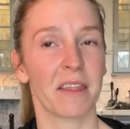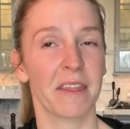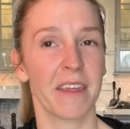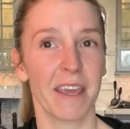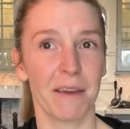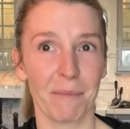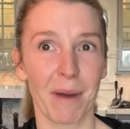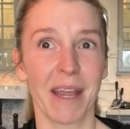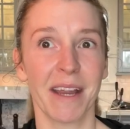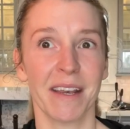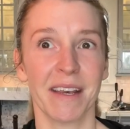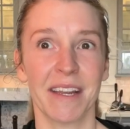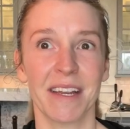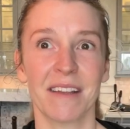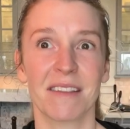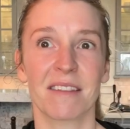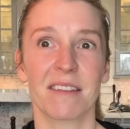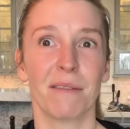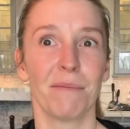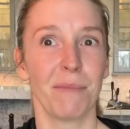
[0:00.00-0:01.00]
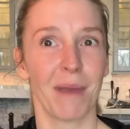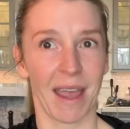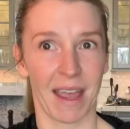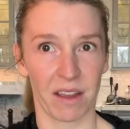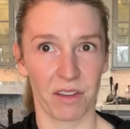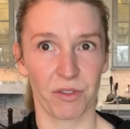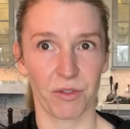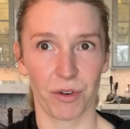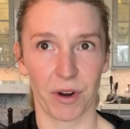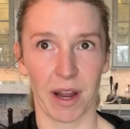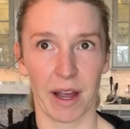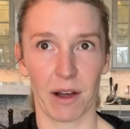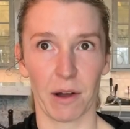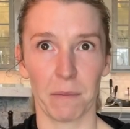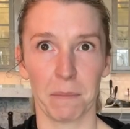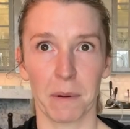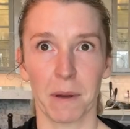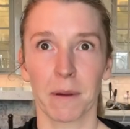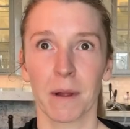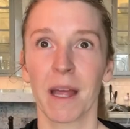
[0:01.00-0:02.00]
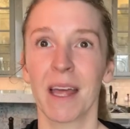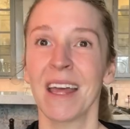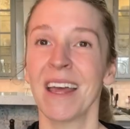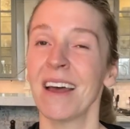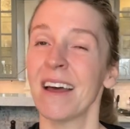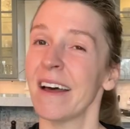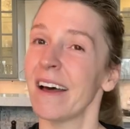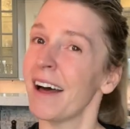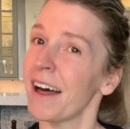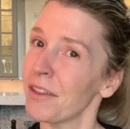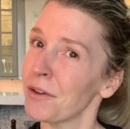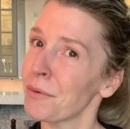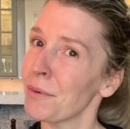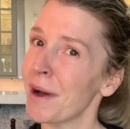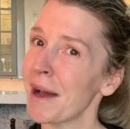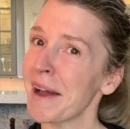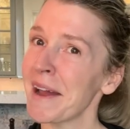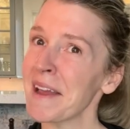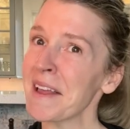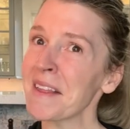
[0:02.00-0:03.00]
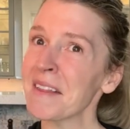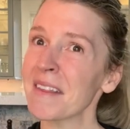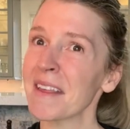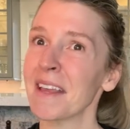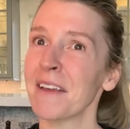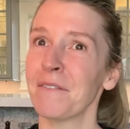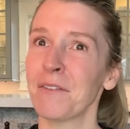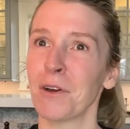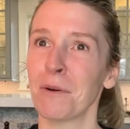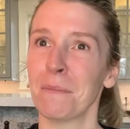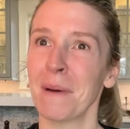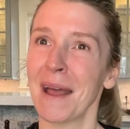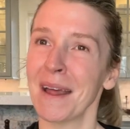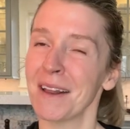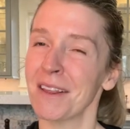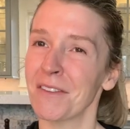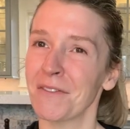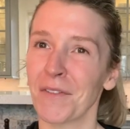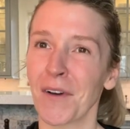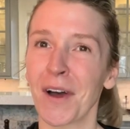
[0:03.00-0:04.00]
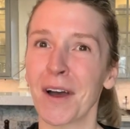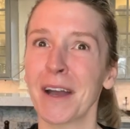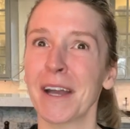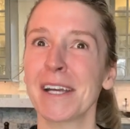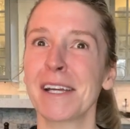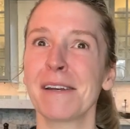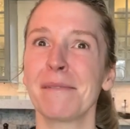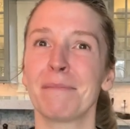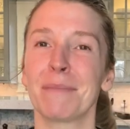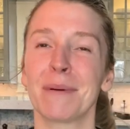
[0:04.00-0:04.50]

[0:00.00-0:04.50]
they might need some extra help. Otherwise, if your pet is fine